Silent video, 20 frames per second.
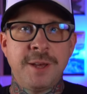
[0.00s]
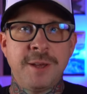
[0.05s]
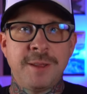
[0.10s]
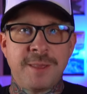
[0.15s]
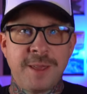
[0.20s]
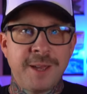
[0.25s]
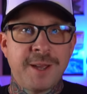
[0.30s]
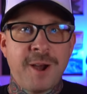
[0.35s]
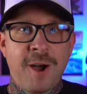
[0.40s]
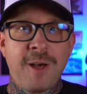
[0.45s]

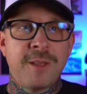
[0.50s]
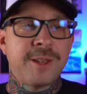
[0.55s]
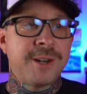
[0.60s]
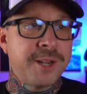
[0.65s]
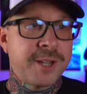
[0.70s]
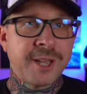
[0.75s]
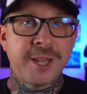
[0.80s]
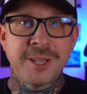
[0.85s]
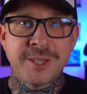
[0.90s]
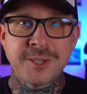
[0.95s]
They call it a
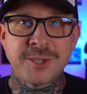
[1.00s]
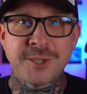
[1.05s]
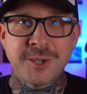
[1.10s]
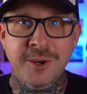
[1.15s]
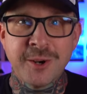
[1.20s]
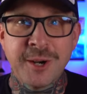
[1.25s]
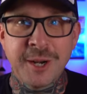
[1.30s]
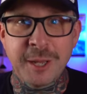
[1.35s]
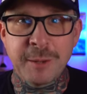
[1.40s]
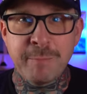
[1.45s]

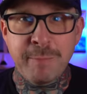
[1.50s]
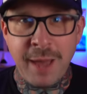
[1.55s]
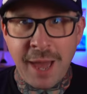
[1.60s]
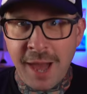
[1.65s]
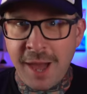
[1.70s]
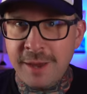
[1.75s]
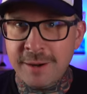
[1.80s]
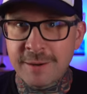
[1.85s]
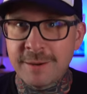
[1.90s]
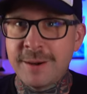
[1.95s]
concerning
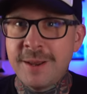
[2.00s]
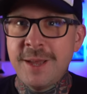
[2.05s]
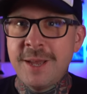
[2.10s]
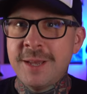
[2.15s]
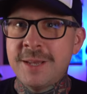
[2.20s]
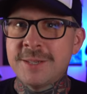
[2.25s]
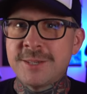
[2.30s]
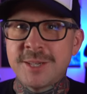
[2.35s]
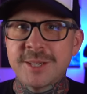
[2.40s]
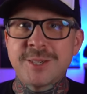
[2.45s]
pattern,
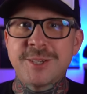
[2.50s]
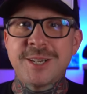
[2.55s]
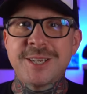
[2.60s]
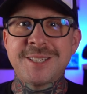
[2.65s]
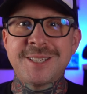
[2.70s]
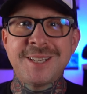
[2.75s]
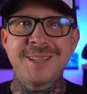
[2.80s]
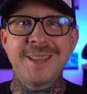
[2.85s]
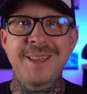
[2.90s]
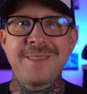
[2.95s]

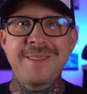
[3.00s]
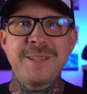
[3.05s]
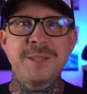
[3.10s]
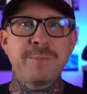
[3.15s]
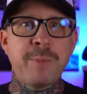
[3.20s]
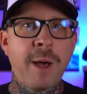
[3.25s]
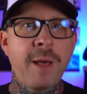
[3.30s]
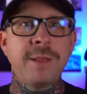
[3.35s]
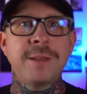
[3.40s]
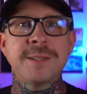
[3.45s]
suggesting that these
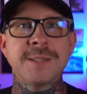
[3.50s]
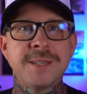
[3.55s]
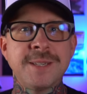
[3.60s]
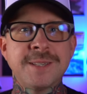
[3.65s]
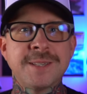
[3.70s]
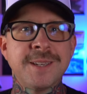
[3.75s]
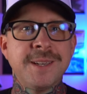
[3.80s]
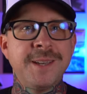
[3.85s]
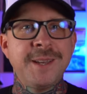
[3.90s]
policies